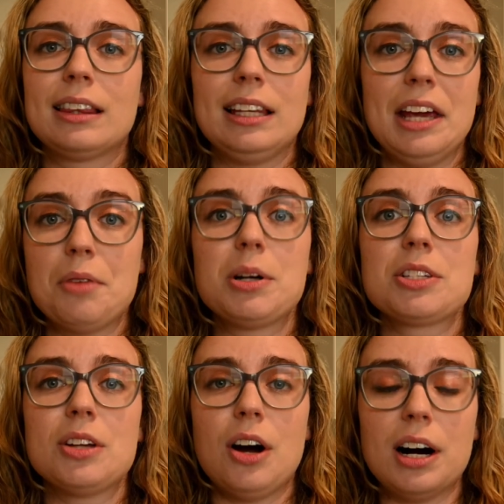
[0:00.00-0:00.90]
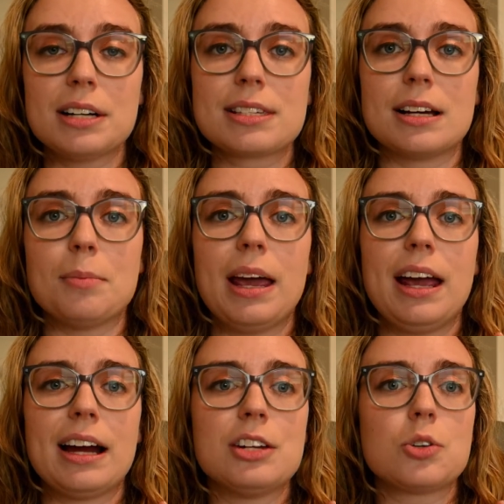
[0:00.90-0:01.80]
It was awesome.
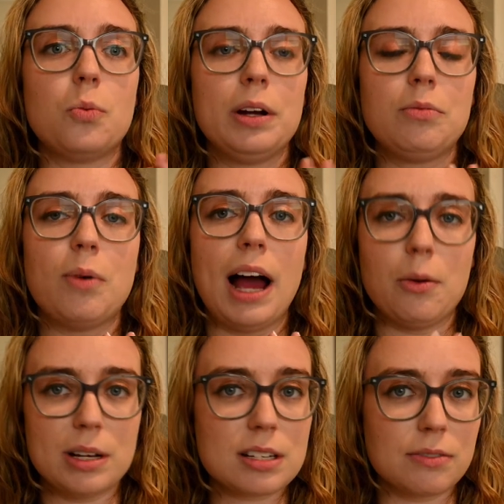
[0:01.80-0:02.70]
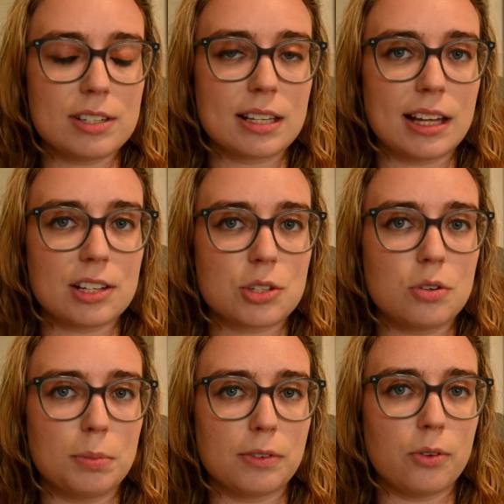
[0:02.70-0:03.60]
And when I went to visit that
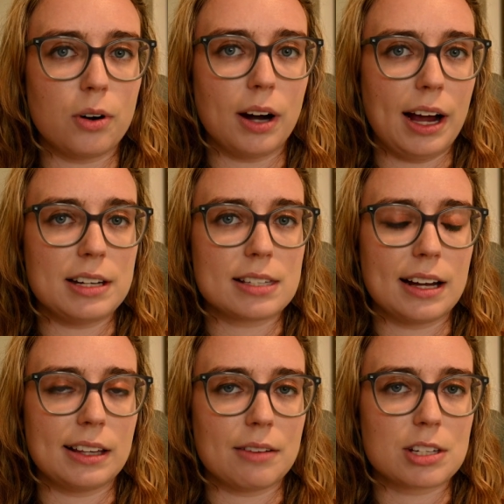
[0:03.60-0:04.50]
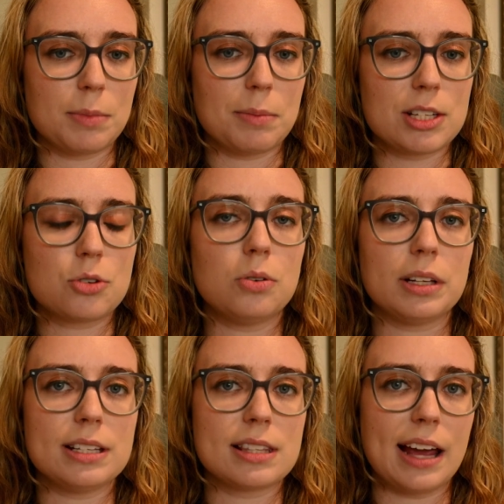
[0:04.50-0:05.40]
school before I decided that was going to be my school,
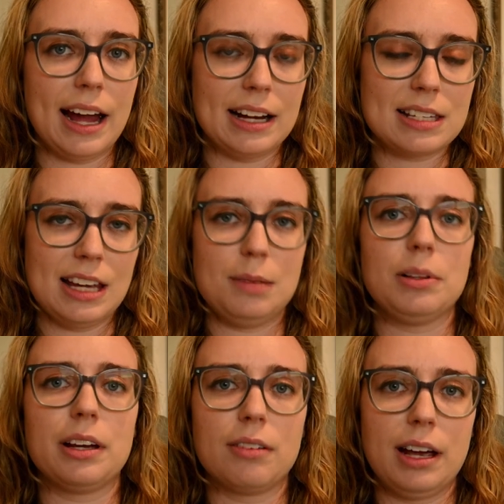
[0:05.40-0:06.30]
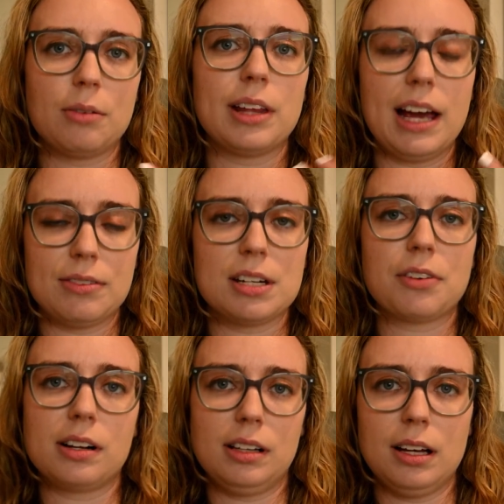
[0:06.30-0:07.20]
is they had tabling, right? Where they have the
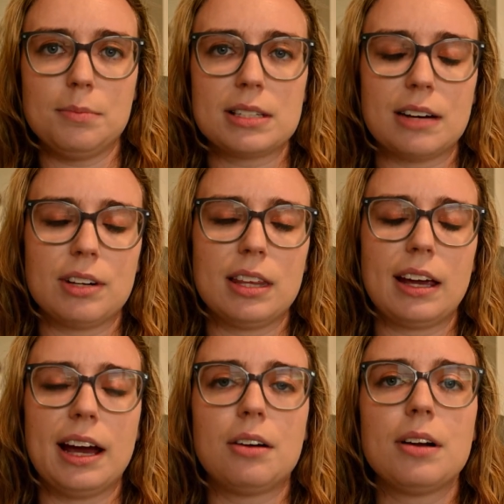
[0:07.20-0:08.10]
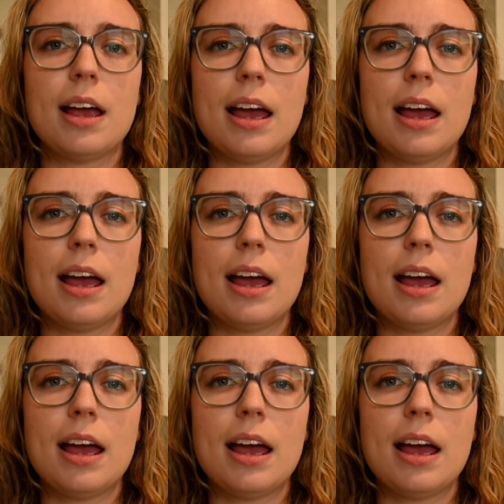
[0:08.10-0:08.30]
different clubs and everything out.